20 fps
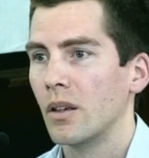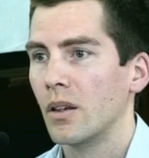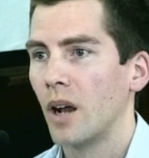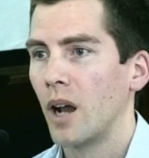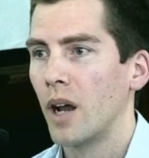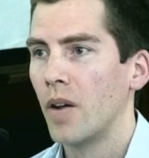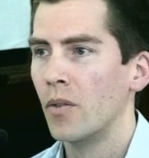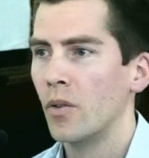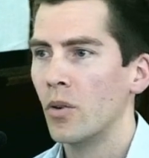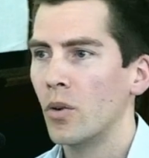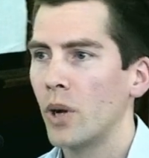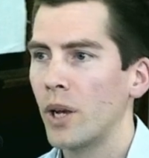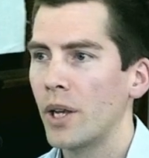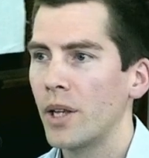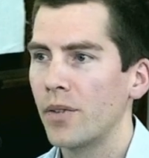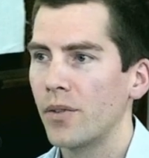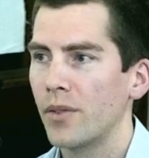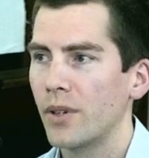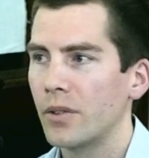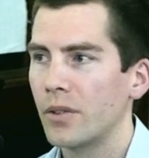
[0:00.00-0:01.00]
I've
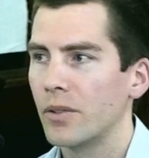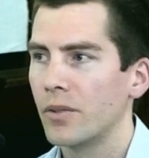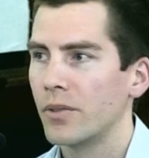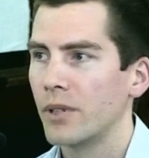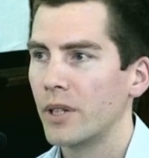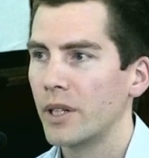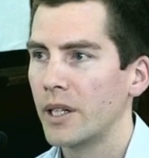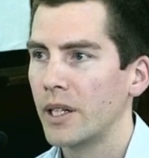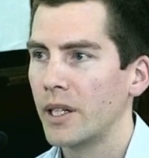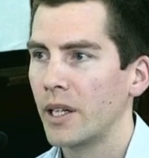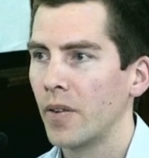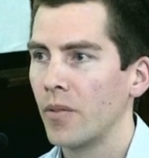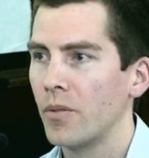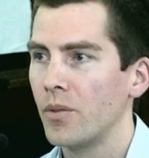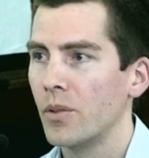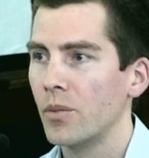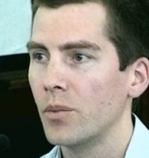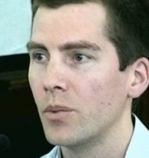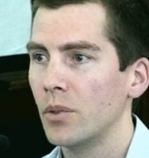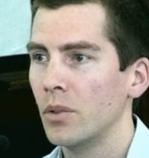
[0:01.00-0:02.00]
always felt very
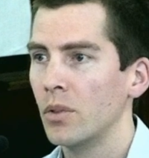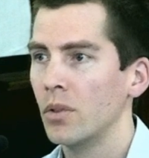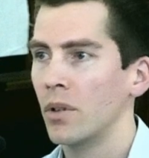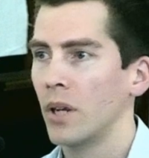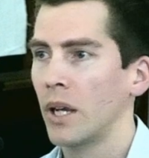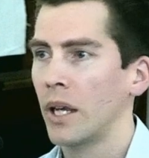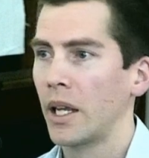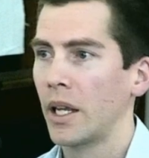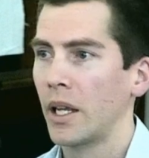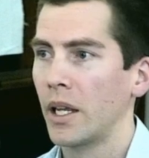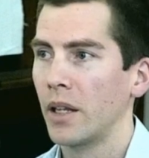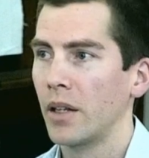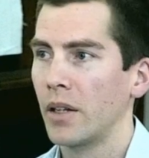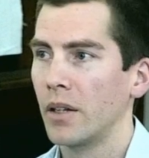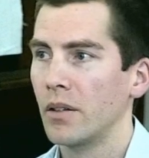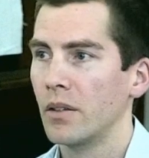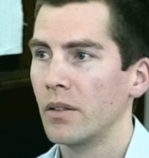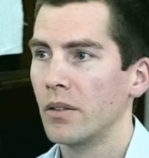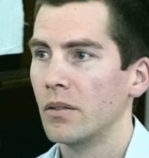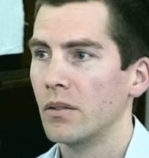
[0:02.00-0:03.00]
comfortable
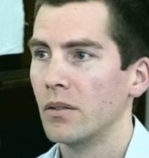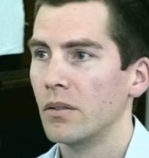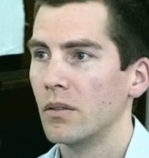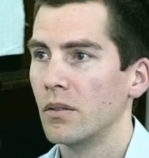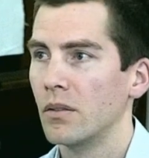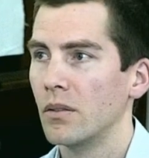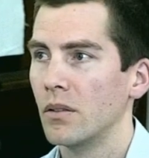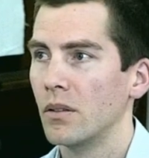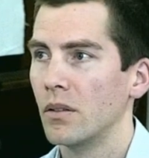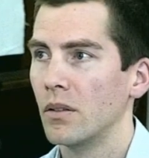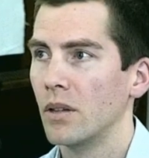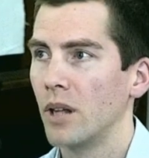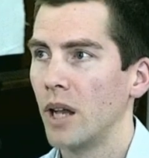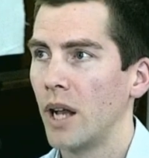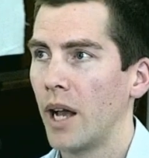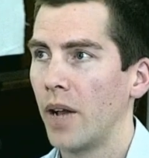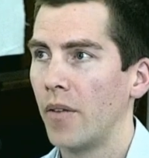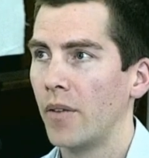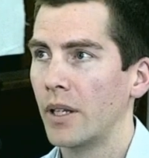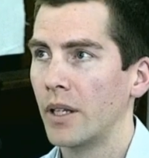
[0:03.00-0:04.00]
in
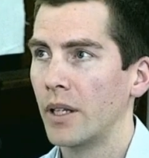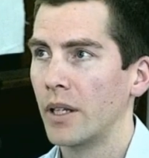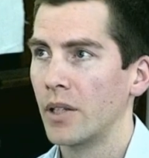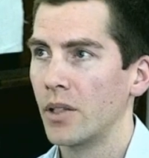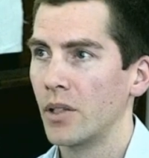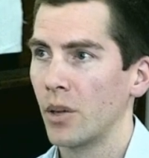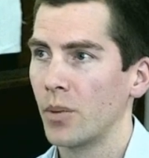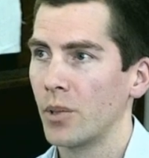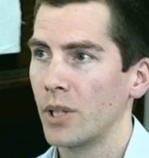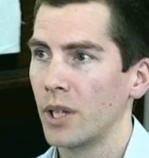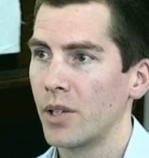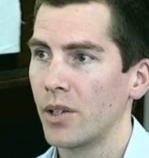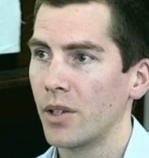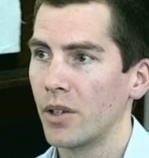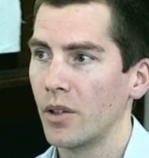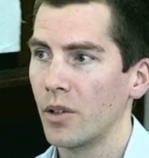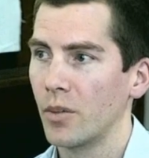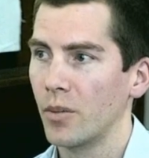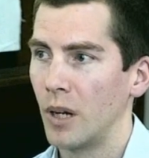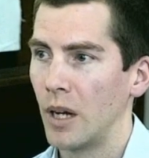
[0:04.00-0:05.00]
having an
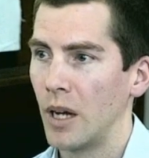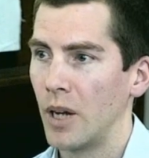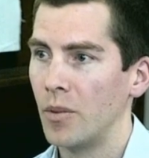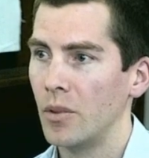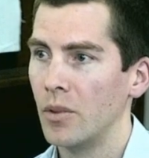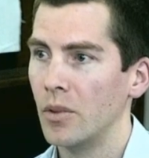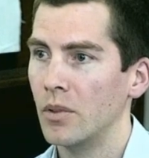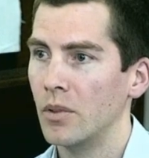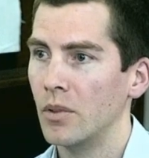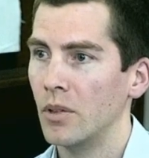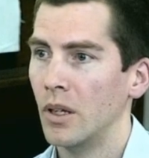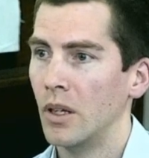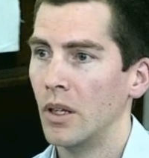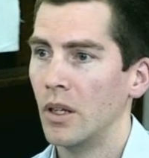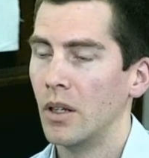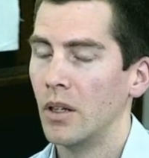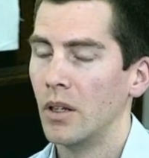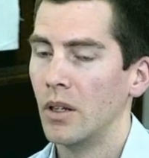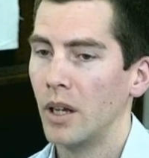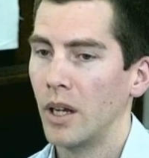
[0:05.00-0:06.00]
interpretation of the Bible,
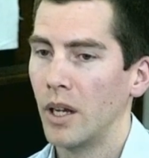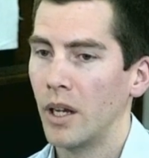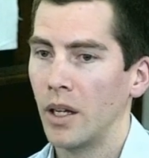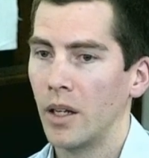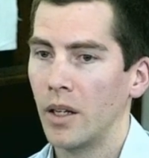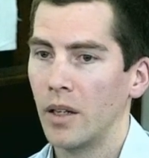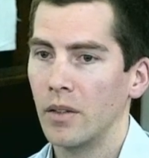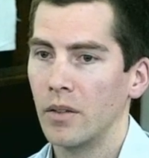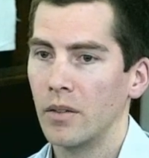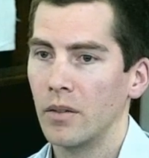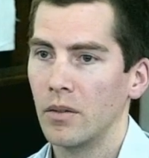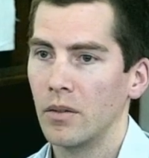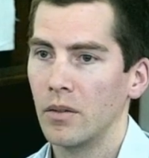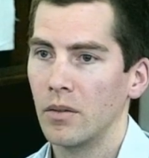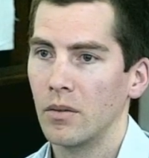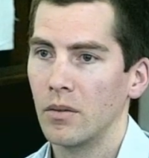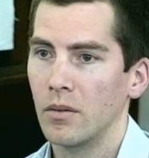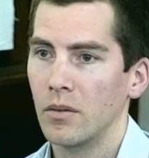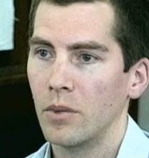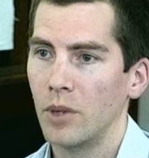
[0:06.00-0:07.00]

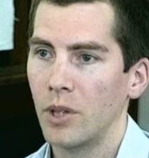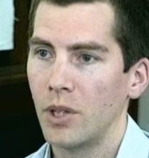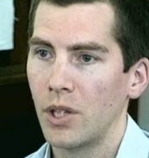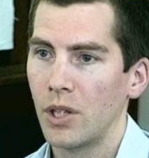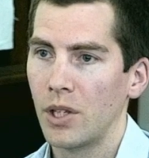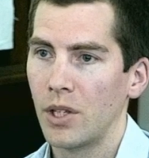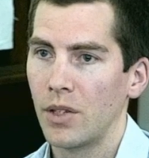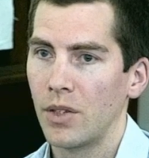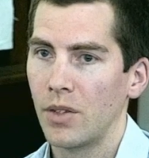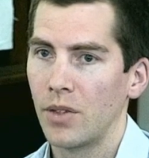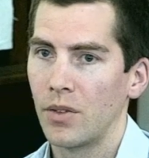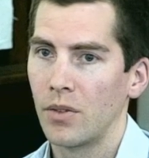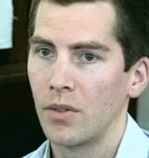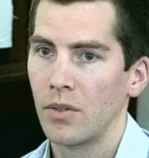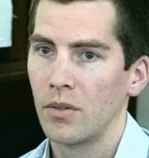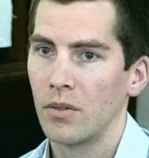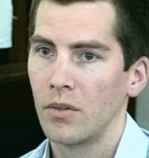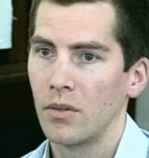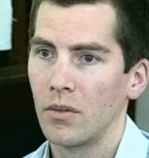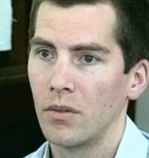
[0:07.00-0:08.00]
which is
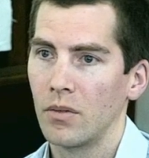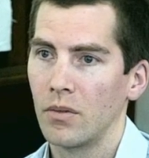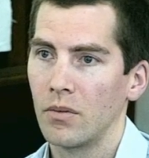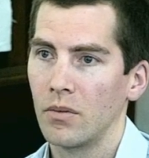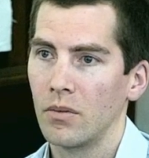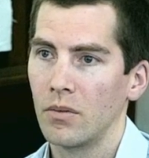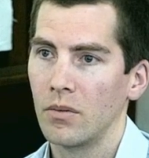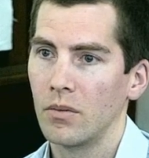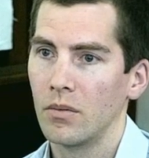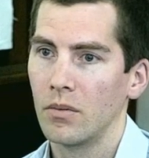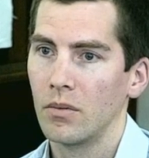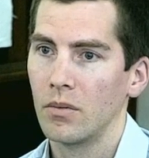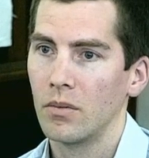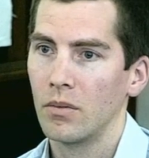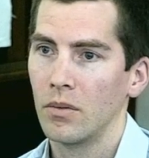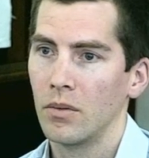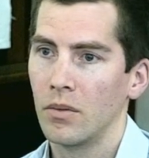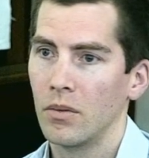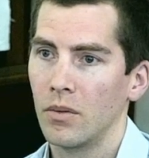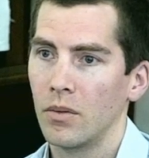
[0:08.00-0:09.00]

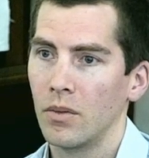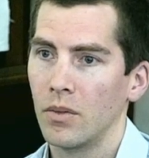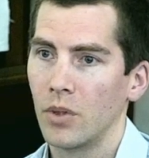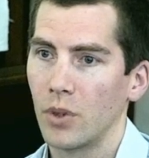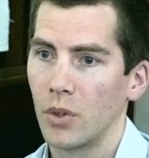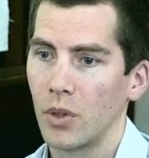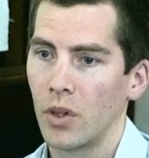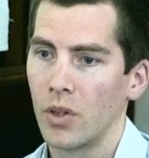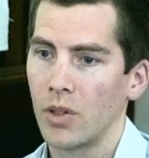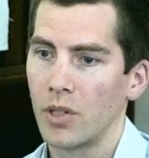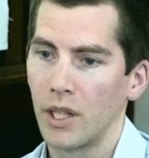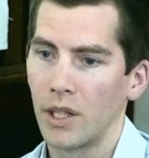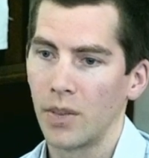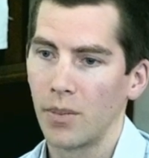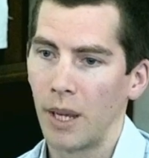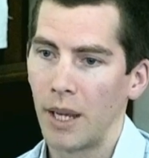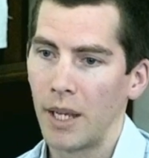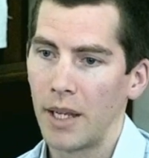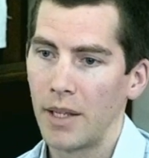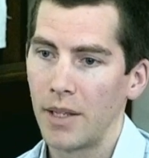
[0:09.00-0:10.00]
sort of
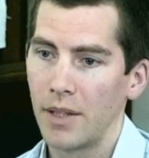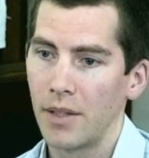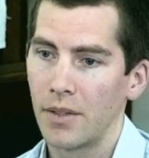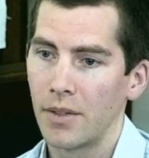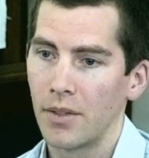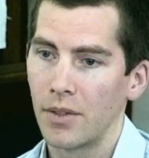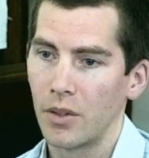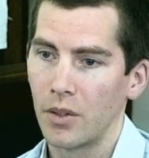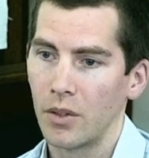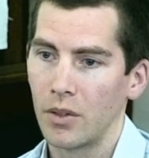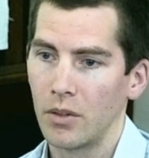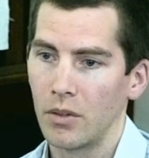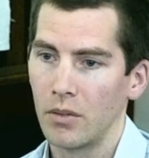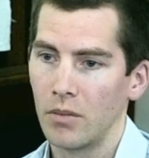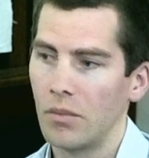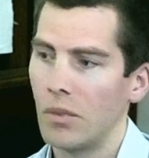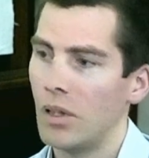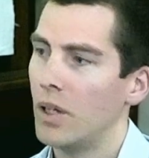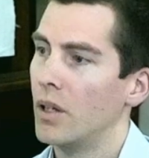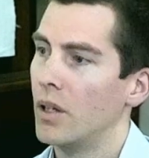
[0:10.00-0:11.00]
context-based. So
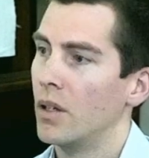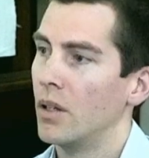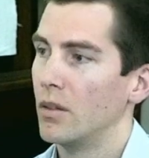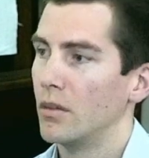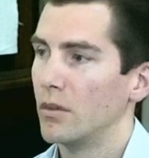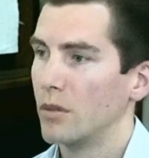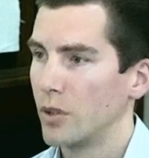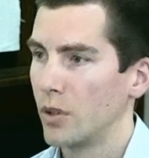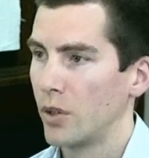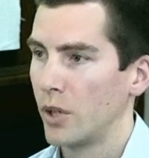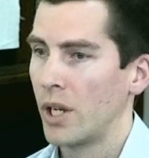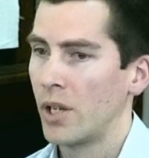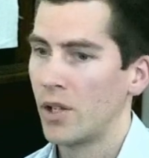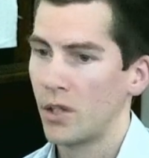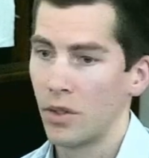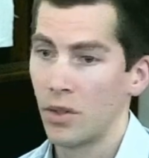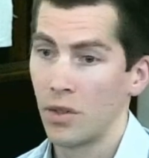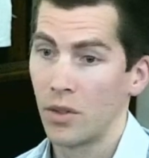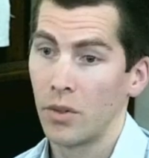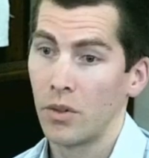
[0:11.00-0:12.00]

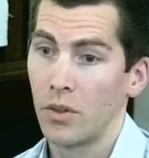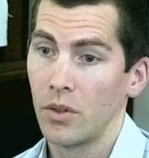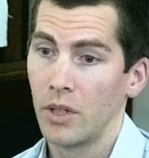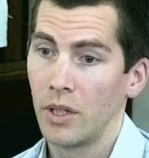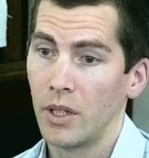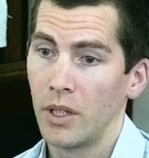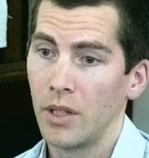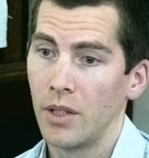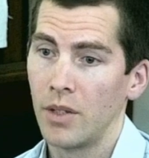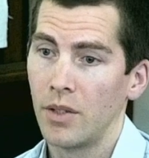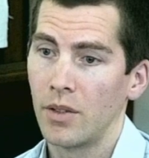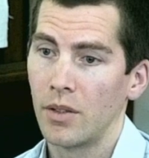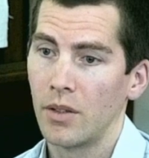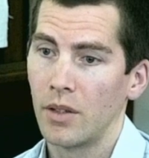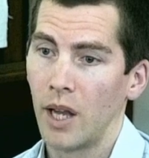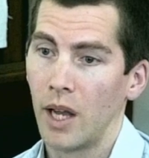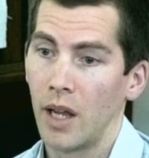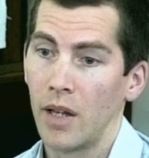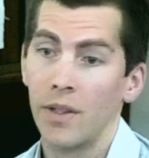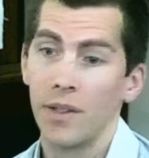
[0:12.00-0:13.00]
creation stories
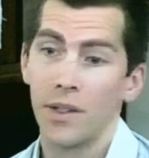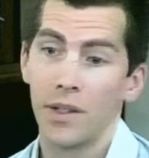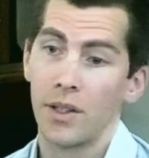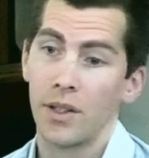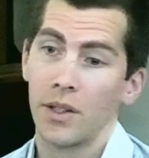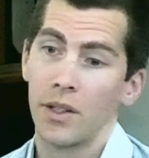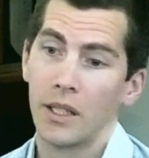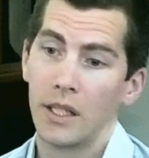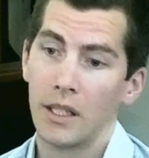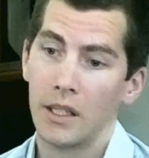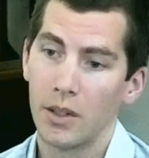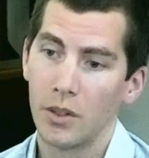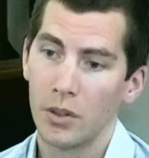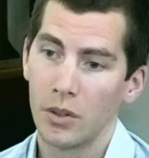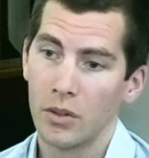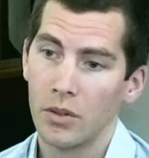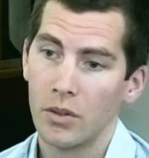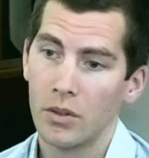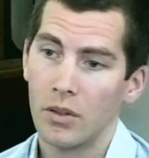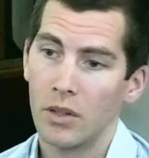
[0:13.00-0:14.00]
aren't necessarily
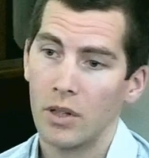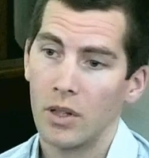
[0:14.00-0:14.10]
literal.